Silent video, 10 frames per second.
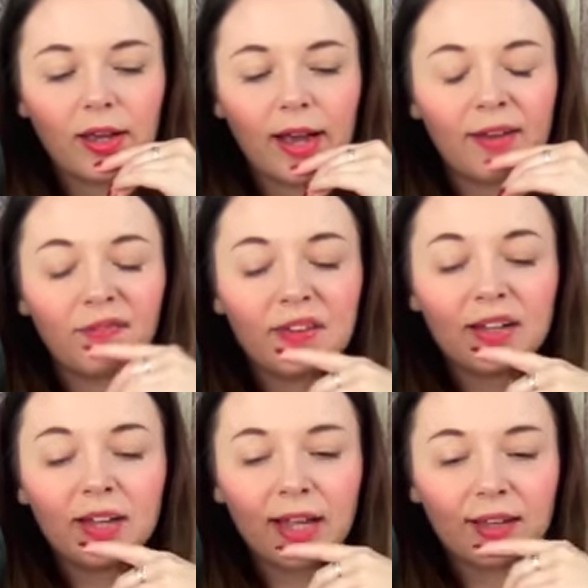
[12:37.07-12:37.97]
I
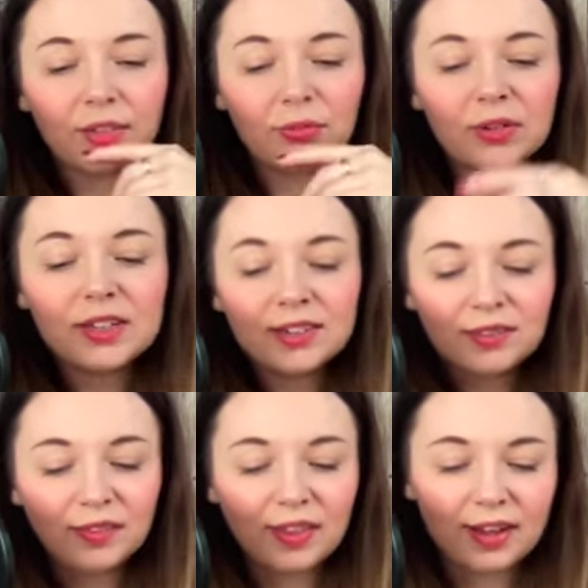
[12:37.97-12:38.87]
feel like the reason
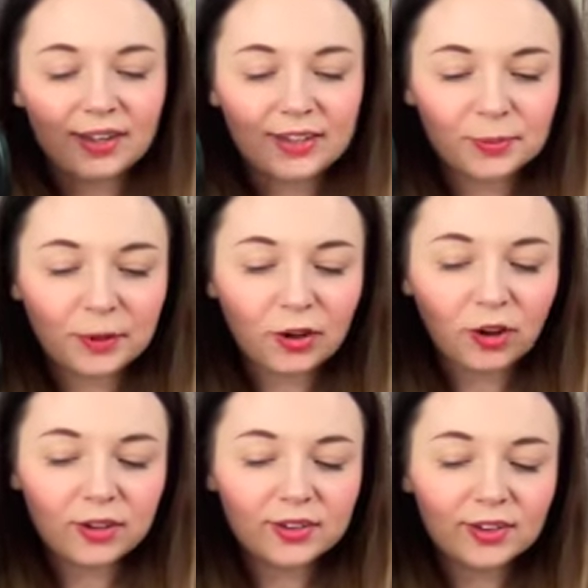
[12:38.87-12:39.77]
for that is
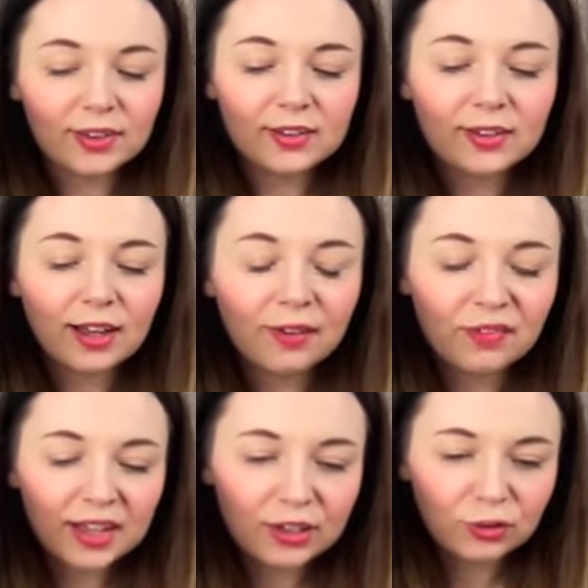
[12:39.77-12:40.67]
because this I
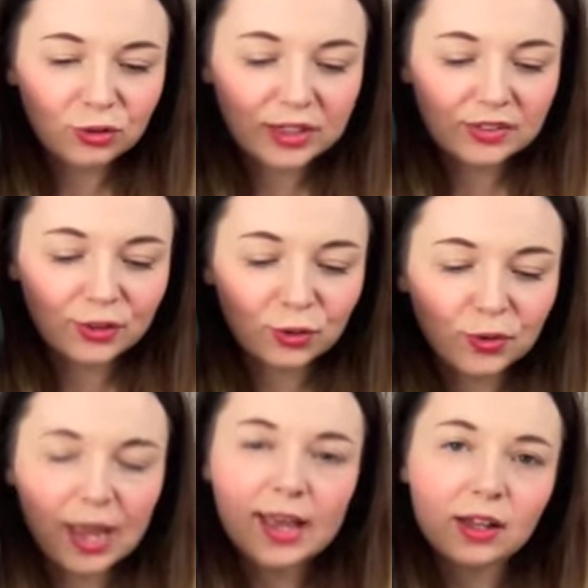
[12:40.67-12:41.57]
feel like you're trying to
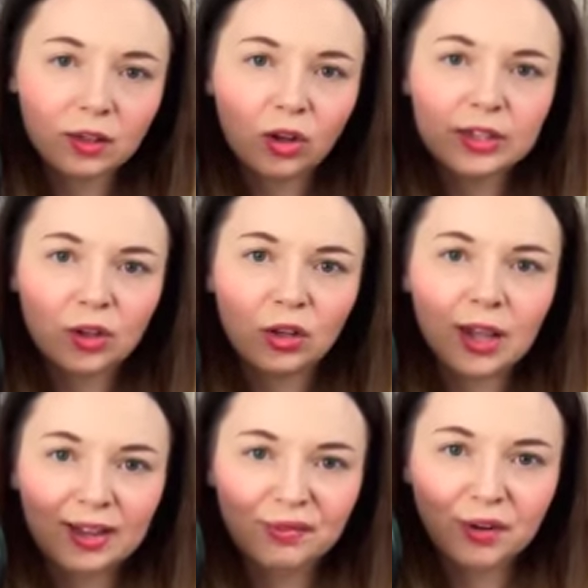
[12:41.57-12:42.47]
create a lot in your
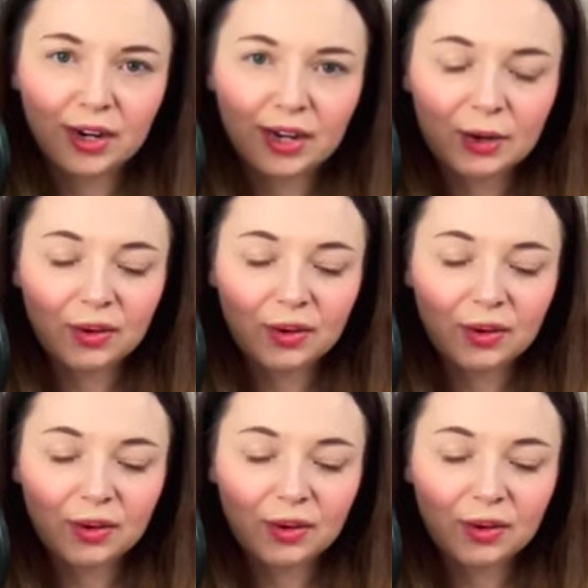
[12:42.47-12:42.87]
life right now.